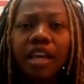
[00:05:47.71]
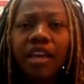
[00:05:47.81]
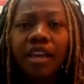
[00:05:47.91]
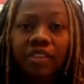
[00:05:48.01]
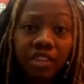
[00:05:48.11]

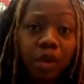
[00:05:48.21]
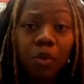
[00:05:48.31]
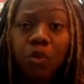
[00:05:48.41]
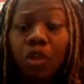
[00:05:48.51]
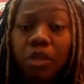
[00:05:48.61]
And then they were
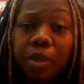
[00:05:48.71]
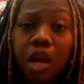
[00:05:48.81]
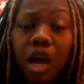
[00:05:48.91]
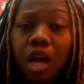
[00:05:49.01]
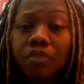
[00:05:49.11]
rolling me
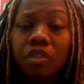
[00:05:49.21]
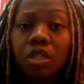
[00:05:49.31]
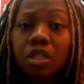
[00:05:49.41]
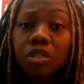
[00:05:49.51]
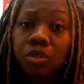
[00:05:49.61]
off
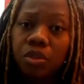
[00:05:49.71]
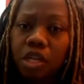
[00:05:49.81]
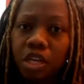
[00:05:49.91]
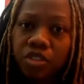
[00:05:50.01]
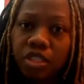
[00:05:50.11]
to do the
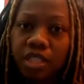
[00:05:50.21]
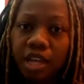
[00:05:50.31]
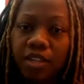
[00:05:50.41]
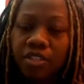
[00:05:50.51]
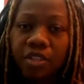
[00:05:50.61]

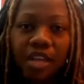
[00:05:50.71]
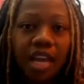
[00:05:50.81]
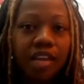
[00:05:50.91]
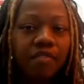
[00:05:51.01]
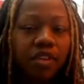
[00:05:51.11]
ultrasound. So
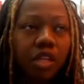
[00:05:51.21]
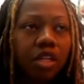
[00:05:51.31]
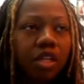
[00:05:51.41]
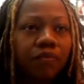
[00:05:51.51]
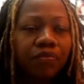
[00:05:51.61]
not
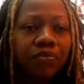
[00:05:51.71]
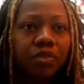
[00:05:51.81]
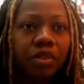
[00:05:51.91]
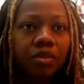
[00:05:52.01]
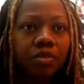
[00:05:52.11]
even
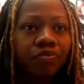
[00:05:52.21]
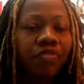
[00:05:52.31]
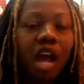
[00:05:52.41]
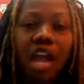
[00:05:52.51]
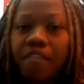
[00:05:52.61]

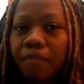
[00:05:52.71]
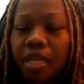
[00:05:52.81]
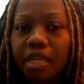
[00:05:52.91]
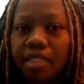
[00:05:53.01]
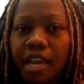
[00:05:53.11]
5
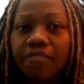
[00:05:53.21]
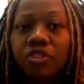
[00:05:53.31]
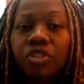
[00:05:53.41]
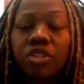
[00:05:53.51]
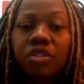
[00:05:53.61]
minutes after
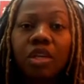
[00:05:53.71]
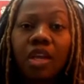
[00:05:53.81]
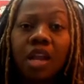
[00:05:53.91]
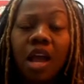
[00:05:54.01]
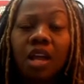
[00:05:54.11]

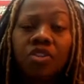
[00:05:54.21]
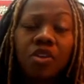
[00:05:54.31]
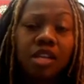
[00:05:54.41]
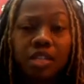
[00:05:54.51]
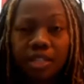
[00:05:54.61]
I
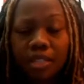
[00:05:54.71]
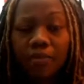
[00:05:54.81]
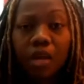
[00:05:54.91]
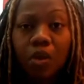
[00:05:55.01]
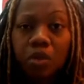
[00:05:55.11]
tried to accept
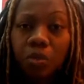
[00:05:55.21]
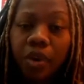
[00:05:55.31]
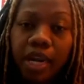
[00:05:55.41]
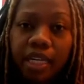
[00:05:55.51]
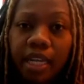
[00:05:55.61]
that I was
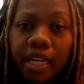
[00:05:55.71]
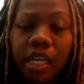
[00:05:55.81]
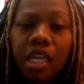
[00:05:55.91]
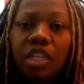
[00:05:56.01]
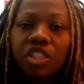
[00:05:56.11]
pregnant,
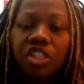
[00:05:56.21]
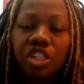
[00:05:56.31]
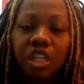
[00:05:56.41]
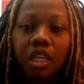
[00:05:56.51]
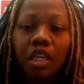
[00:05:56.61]

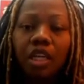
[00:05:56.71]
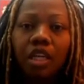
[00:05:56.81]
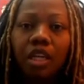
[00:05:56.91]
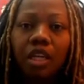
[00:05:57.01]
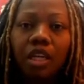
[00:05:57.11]

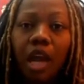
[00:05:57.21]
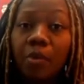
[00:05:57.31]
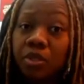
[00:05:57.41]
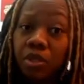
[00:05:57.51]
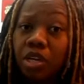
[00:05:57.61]
I
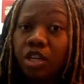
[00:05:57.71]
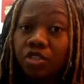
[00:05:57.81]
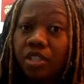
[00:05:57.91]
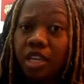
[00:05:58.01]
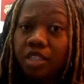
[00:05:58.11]
was on an
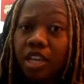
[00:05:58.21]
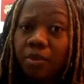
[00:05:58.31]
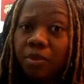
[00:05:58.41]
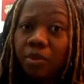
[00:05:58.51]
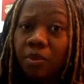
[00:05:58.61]
ultrasound
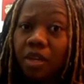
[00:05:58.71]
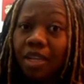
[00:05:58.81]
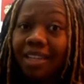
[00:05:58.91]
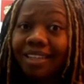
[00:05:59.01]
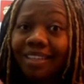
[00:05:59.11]
table.
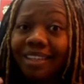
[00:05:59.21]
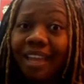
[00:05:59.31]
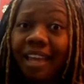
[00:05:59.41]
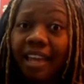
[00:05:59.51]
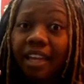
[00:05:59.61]

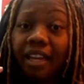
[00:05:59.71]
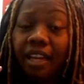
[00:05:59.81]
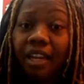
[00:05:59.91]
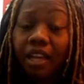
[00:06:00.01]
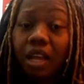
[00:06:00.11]
And
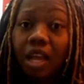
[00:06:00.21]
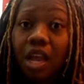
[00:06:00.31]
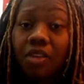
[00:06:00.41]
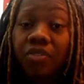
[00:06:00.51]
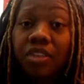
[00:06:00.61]

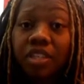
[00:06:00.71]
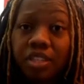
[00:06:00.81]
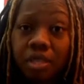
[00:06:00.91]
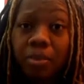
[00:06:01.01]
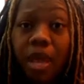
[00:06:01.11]
this
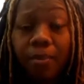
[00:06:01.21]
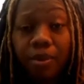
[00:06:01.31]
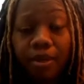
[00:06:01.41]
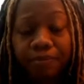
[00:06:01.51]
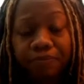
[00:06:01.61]
is the bad
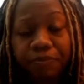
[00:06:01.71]
part.